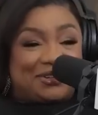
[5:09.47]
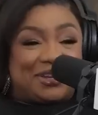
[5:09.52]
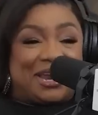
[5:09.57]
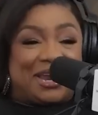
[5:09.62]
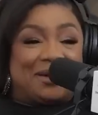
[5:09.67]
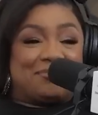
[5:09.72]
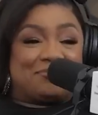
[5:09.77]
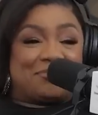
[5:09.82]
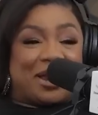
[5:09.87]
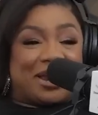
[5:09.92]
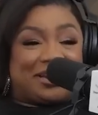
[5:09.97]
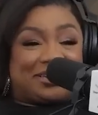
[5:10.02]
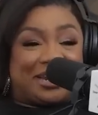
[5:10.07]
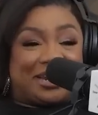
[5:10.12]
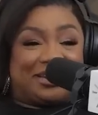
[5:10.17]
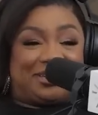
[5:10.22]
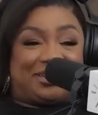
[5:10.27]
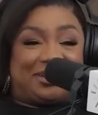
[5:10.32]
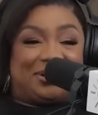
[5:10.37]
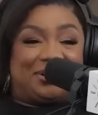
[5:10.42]
damn right
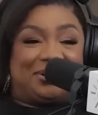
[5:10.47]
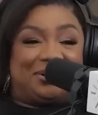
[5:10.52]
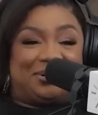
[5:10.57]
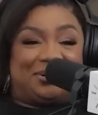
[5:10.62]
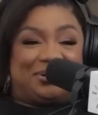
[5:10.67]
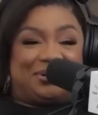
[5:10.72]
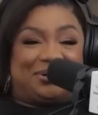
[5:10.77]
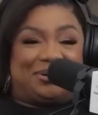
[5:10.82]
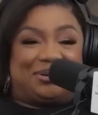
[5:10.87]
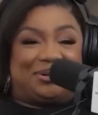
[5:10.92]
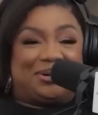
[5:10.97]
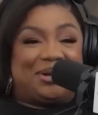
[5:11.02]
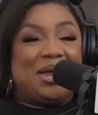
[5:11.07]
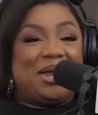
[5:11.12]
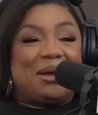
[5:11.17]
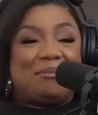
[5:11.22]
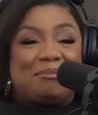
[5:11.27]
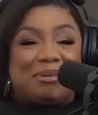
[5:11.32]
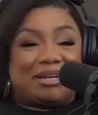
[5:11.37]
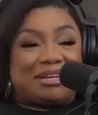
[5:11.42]
they do.
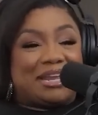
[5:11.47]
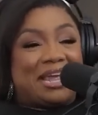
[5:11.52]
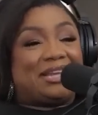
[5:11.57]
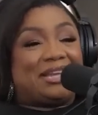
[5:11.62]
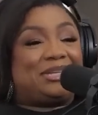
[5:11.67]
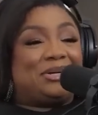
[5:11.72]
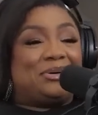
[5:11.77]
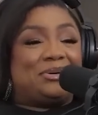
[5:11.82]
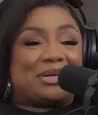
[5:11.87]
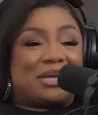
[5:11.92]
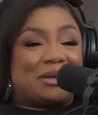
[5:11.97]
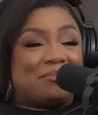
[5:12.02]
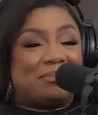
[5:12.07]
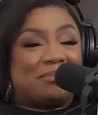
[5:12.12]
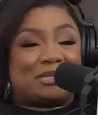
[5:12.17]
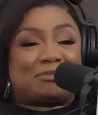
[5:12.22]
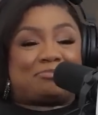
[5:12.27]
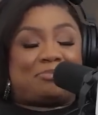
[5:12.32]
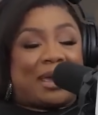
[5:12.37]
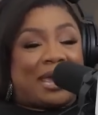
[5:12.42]
But they do give
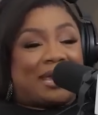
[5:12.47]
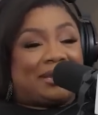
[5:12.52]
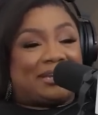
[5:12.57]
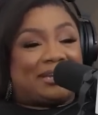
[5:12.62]
Miss Pat